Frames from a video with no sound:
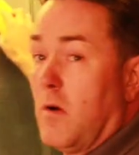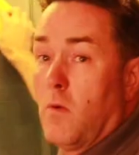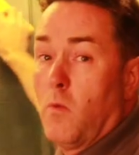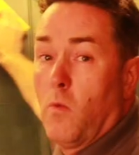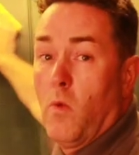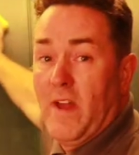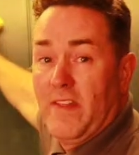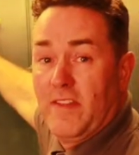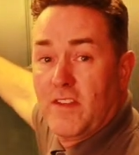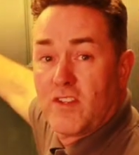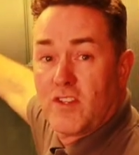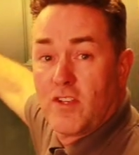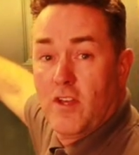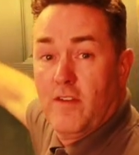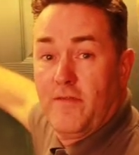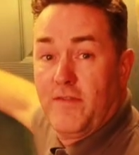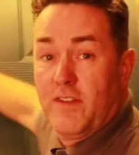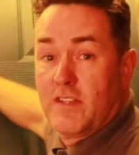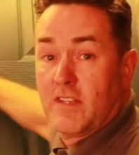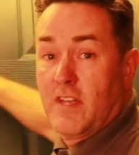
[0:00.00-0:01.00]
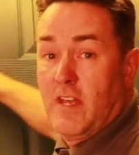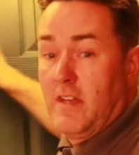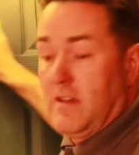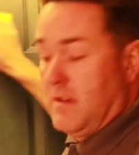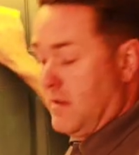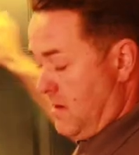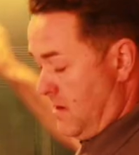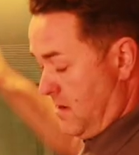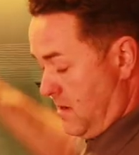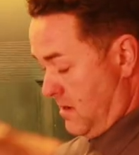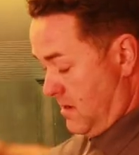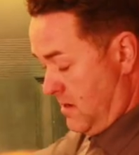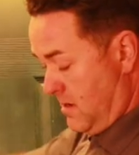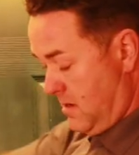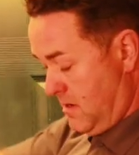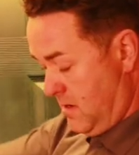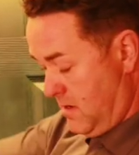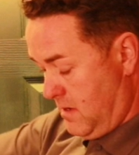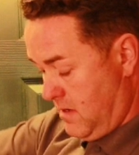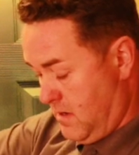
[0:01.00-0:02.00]
wet the surface in,
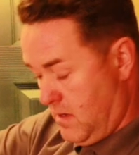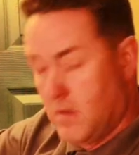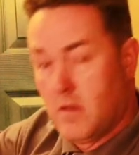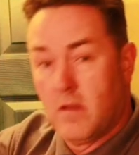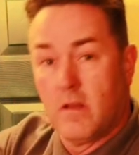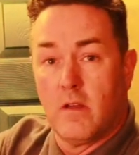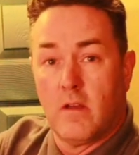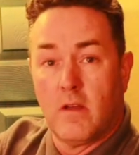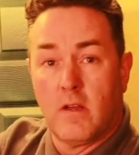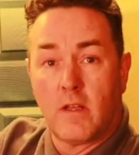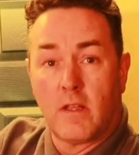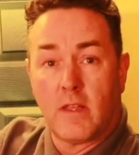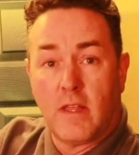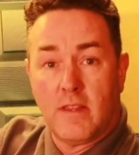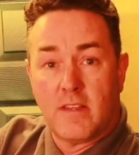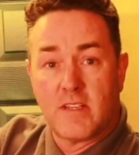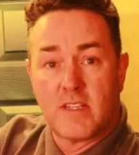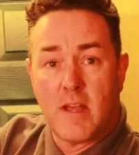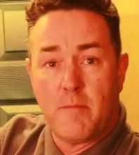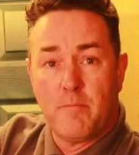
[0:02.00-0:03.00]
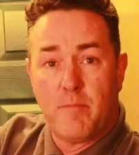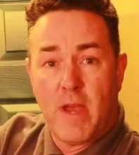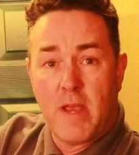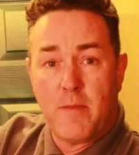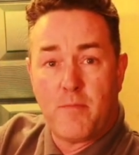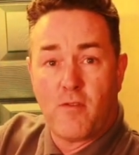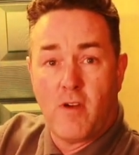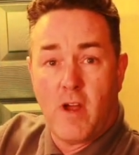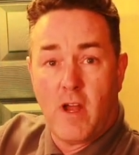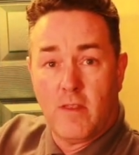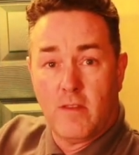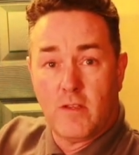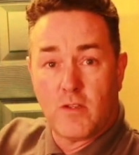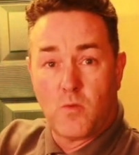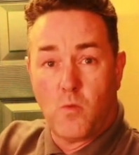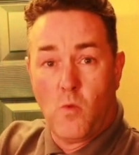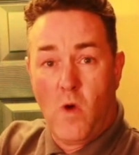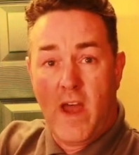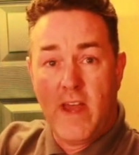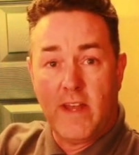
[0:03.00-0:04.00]
get the sandpaper out that's
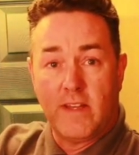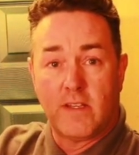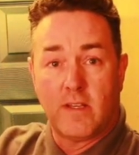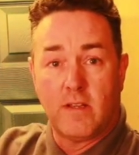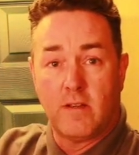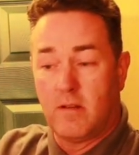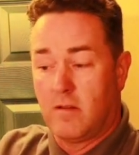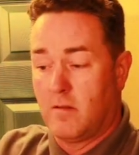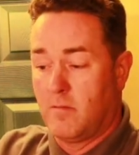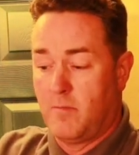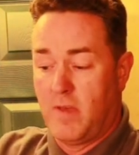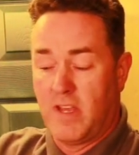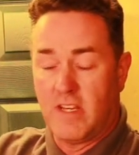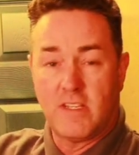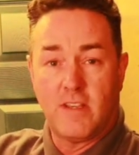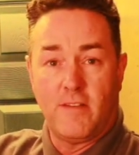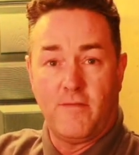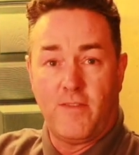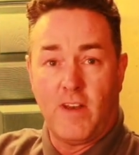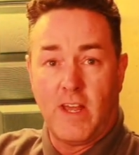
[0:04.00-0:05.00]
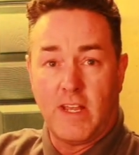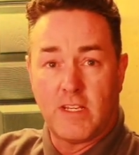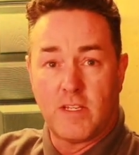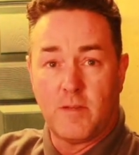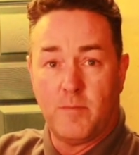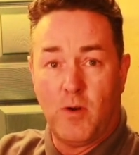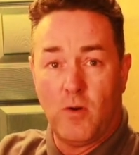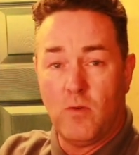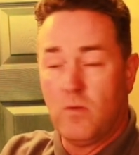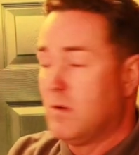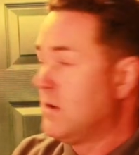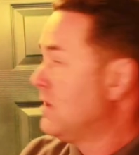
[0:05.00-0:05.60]
wet, makes it flexible,